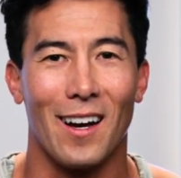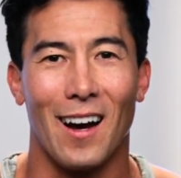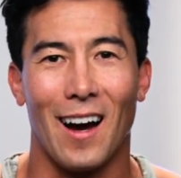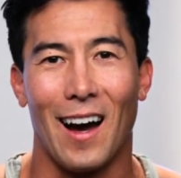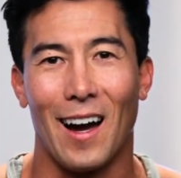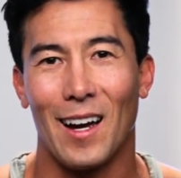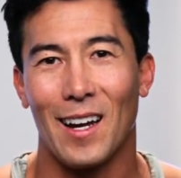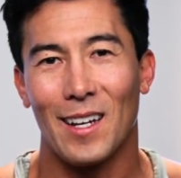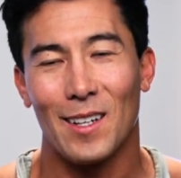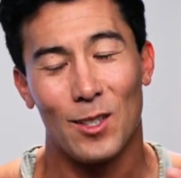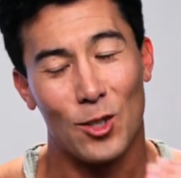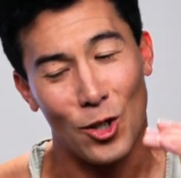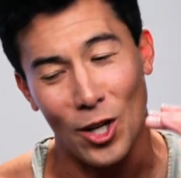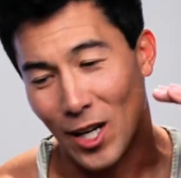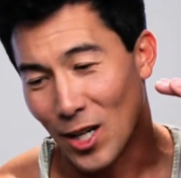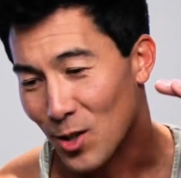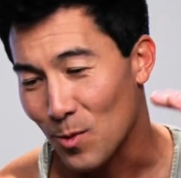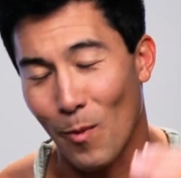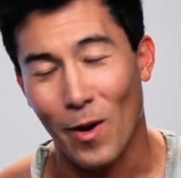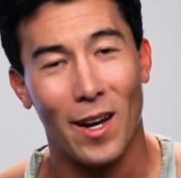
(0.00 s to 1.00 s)
I
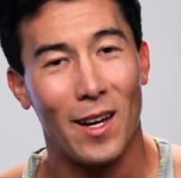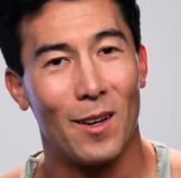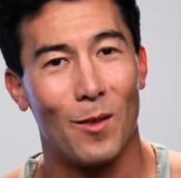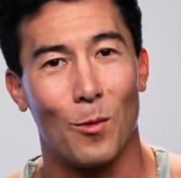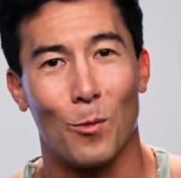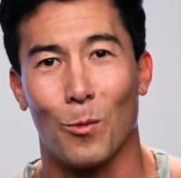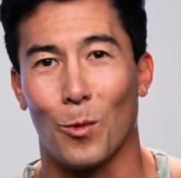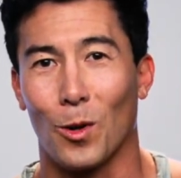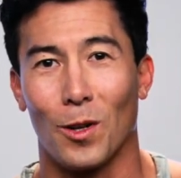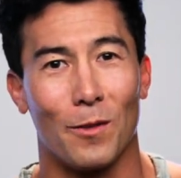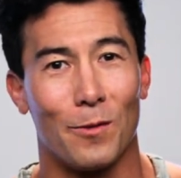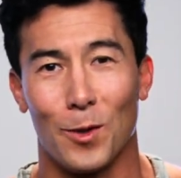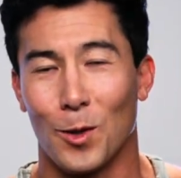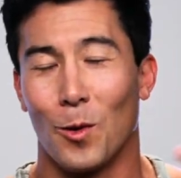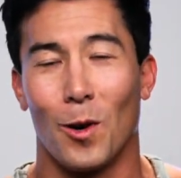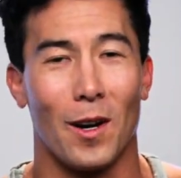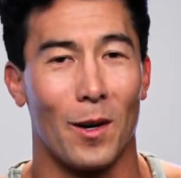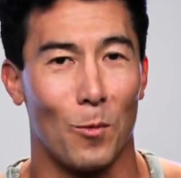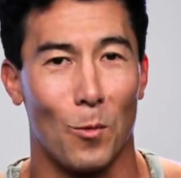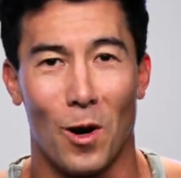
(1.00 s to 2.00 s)
changed my
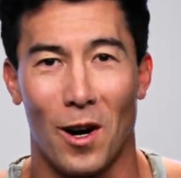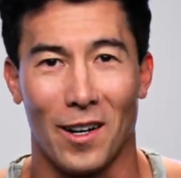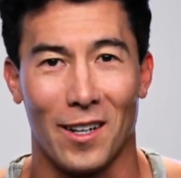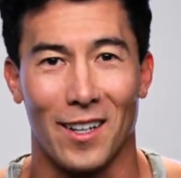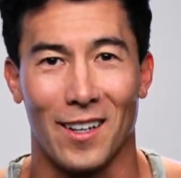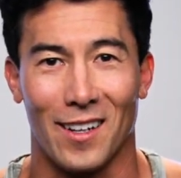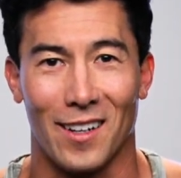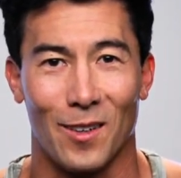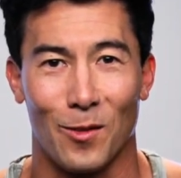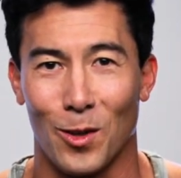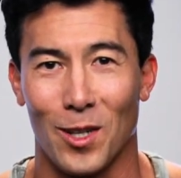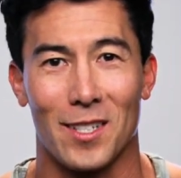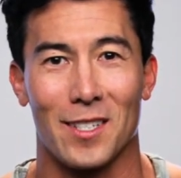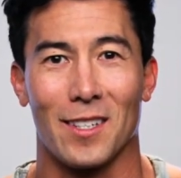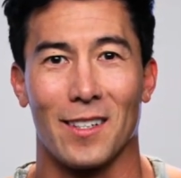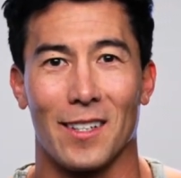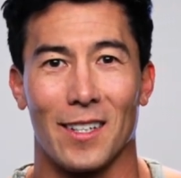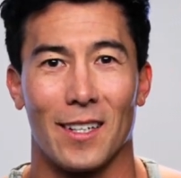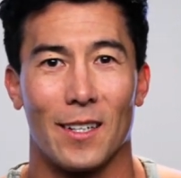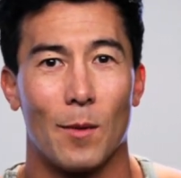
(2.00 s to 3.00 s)
worldview on walking
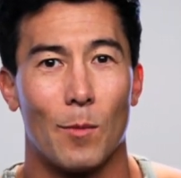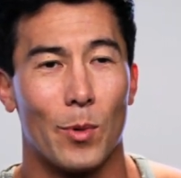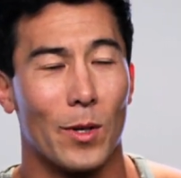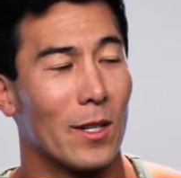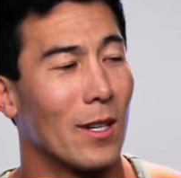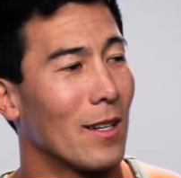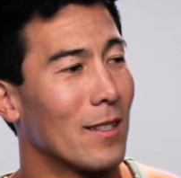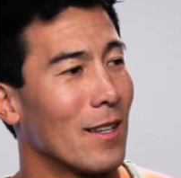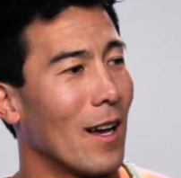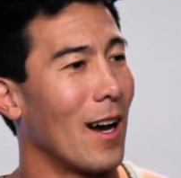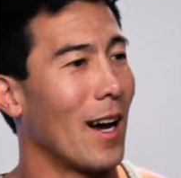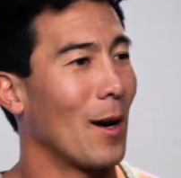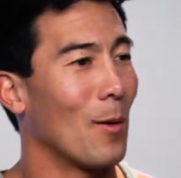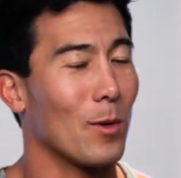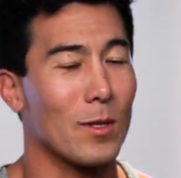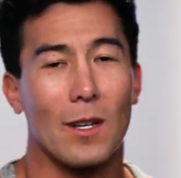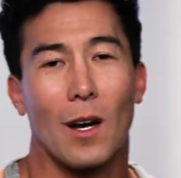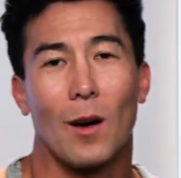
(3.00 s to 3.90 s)
recently because I was